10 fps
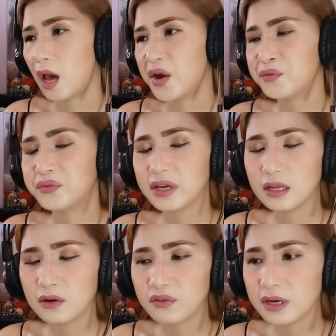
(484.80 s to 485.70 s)
I
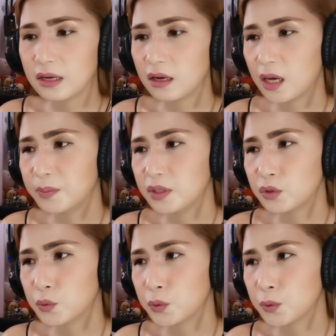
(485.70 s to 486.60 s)
really, really love
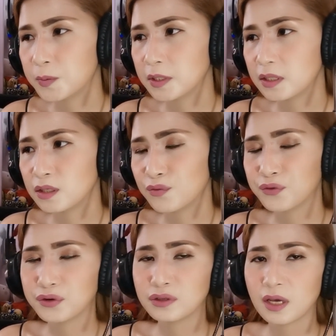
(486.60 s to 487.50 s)
this group since the
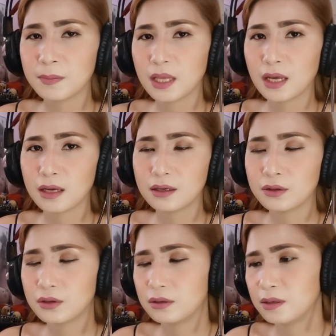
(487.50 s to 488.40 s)
first time that I
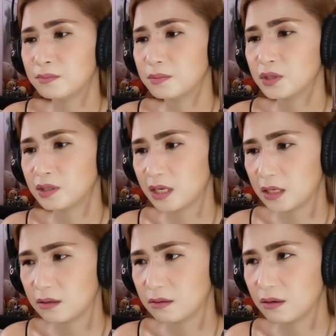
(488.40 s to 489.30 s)
heard them
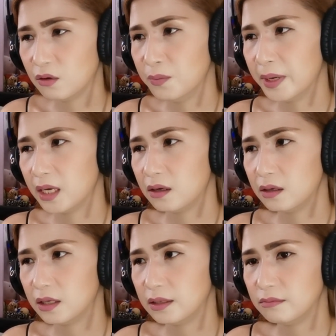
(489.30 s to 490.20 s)
sing. Oh my
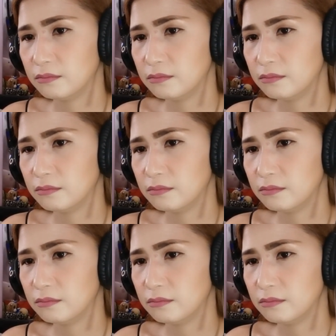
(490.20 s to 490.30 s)
God.